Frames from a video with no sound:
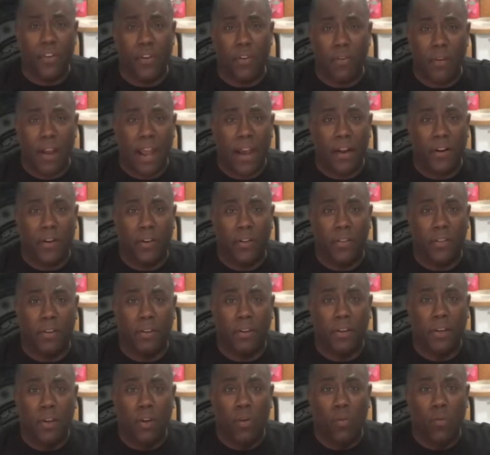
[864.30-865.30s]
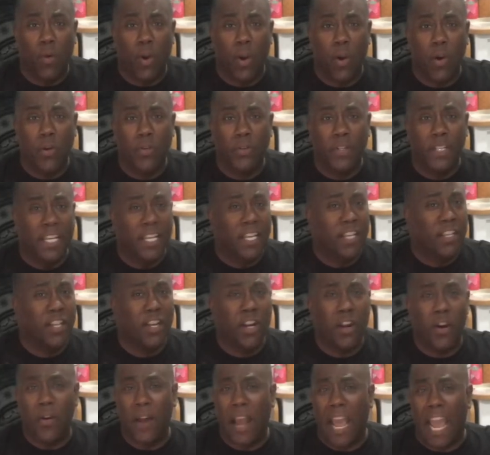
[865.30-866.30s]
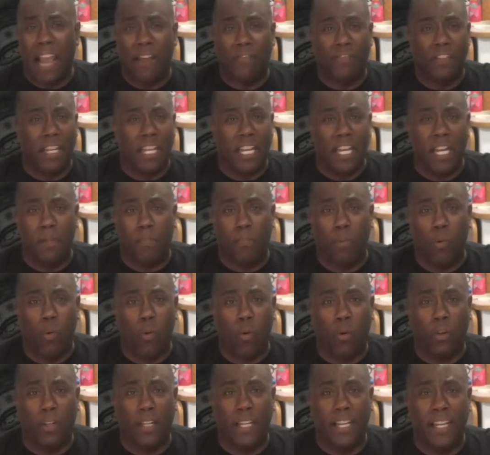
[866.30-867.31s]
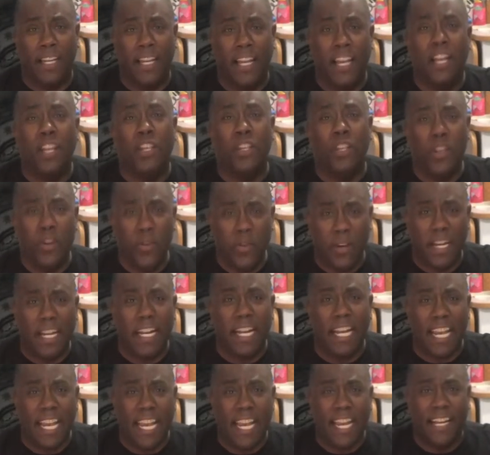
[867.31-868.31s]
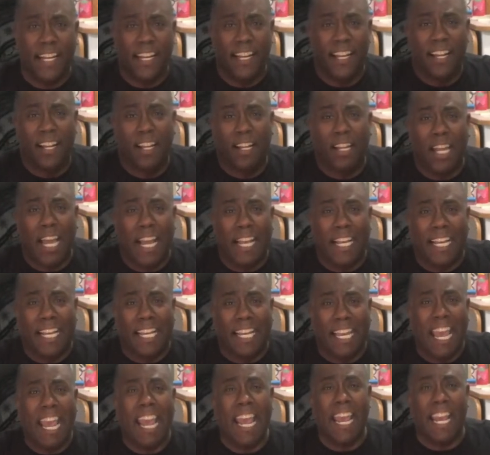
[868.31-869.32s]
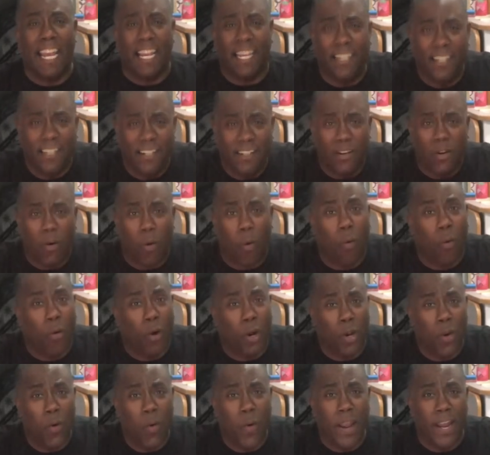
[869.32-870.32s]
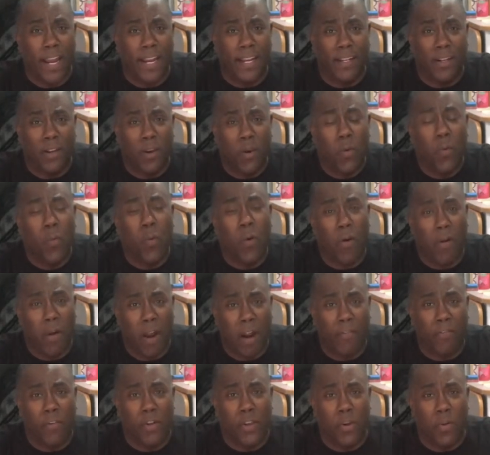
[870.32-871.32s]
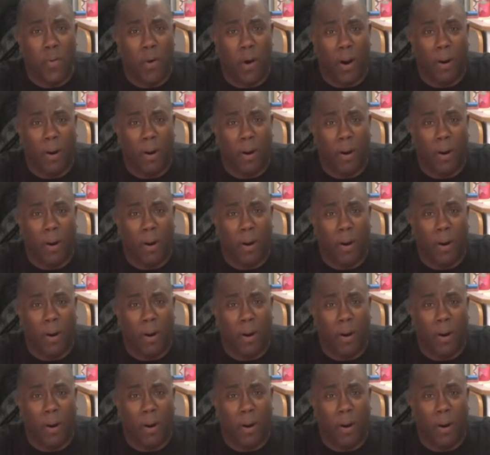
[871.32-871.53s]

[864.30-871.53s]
you're out on the road, you don't have to eat poorly. You can eat like a king or queen, wherever you